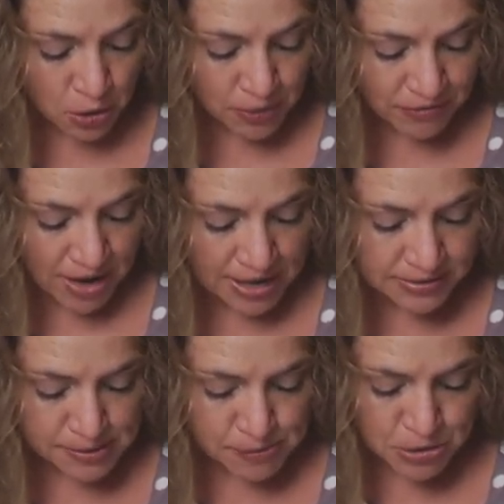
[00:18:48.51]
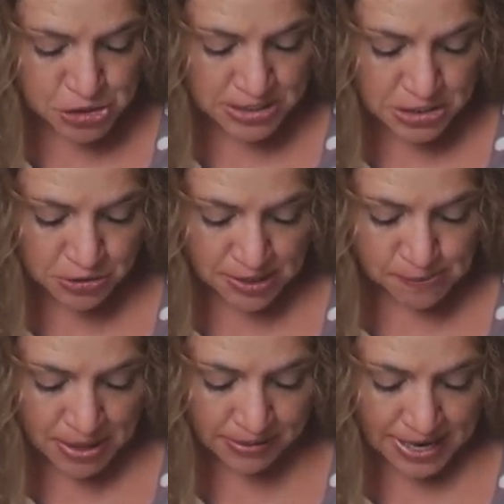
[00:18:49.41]
We filed a motion to
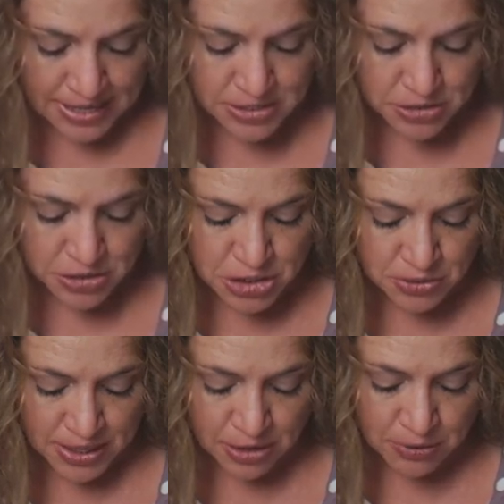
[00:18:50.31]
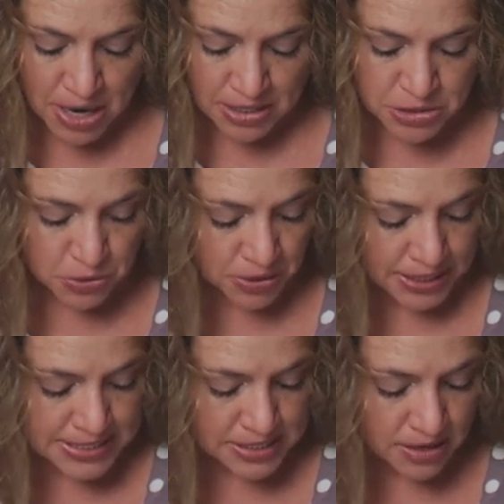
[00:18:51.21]
compel answers to
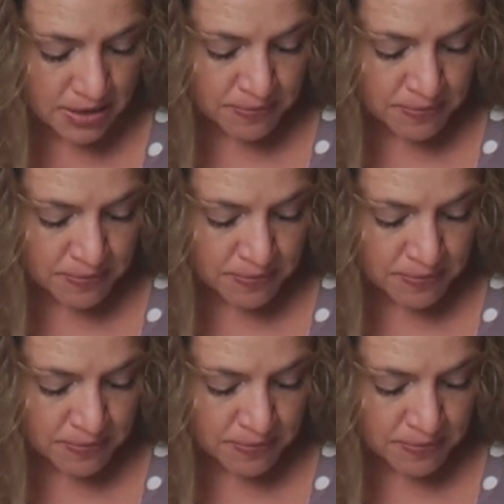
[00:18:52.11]
interrogatories.